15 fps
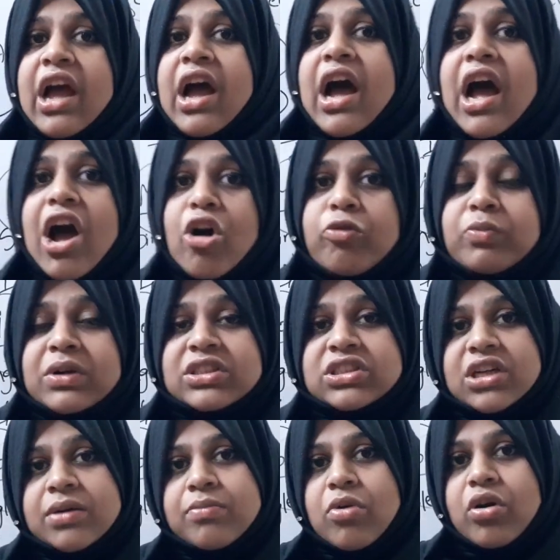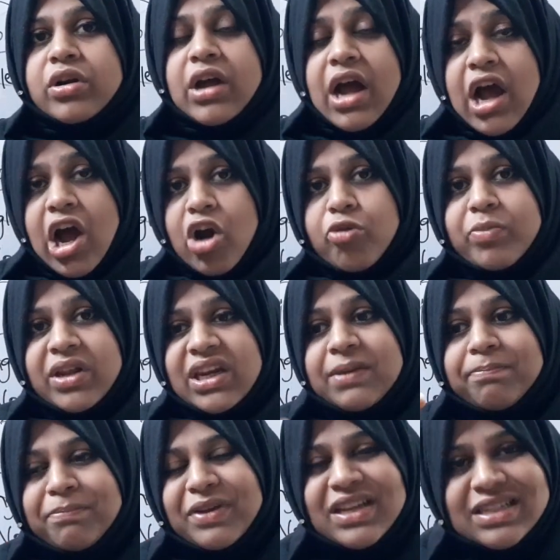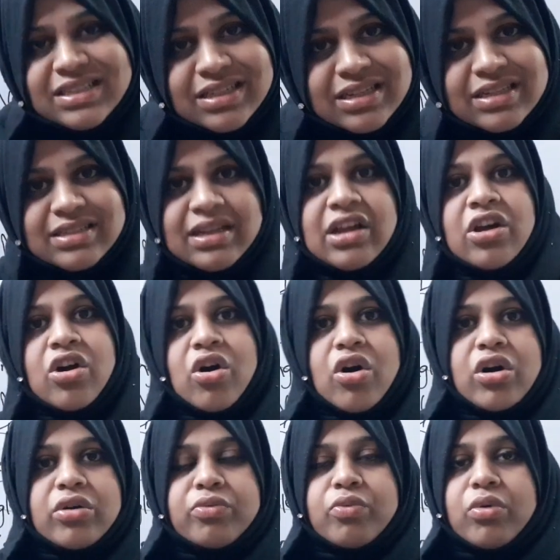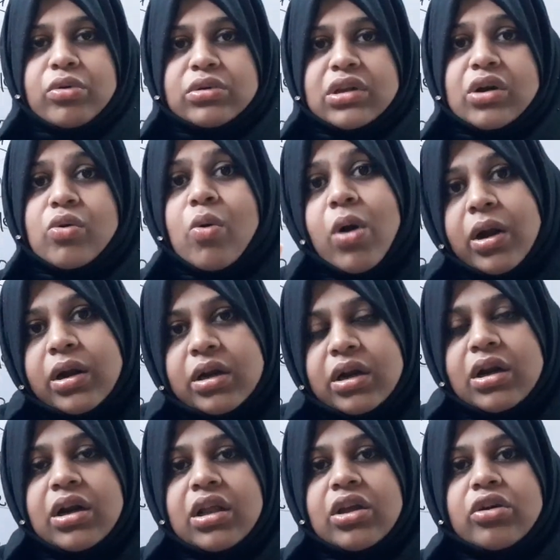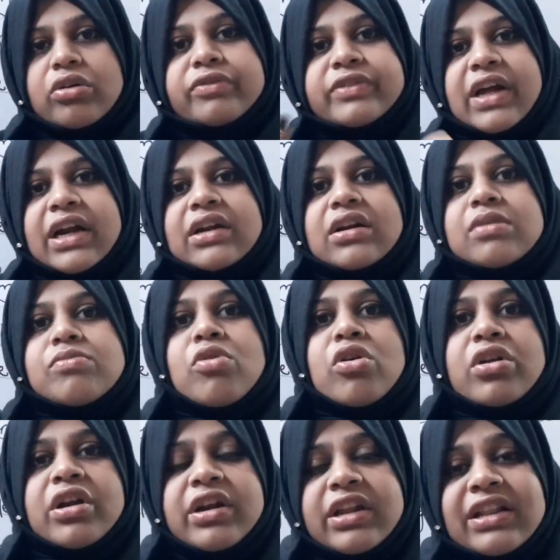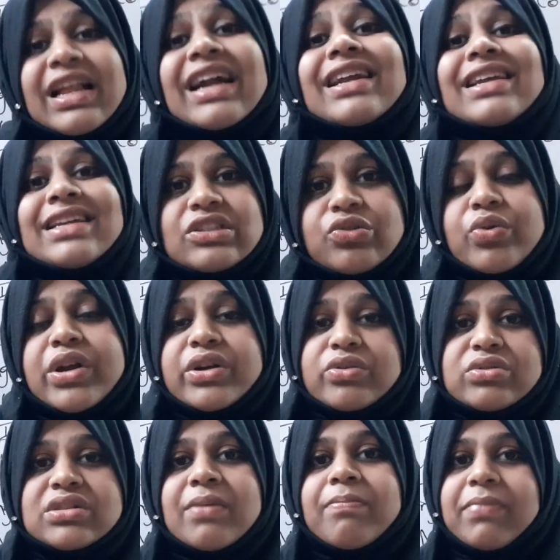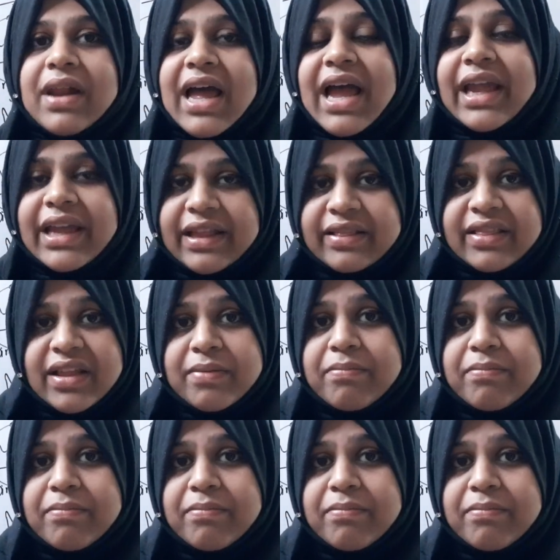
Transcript: how many pieces or the quantity of that commodity that he is going to supply in the